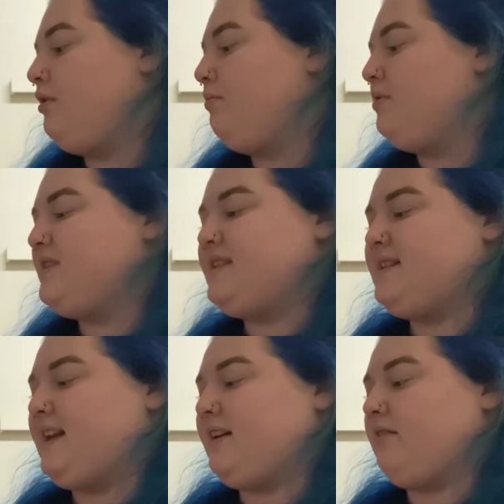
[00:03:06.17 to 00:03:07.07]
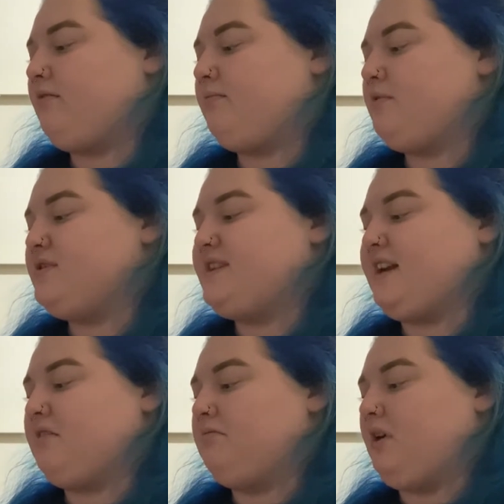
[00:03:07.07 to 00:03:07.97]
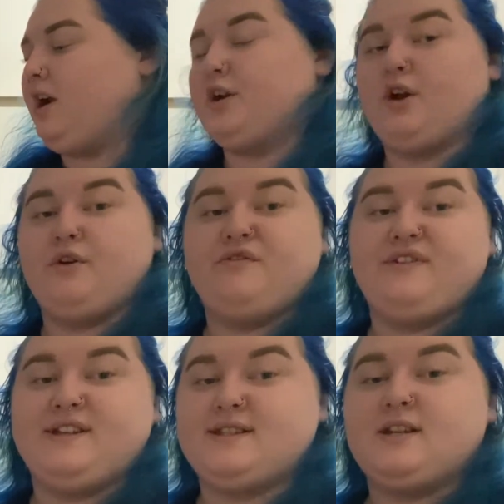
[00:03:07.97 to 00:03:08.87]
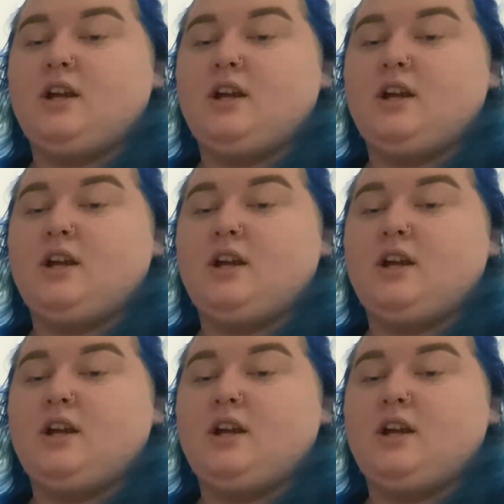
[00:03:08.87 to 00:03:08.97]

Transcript: Prosecco, I don't know, fizz.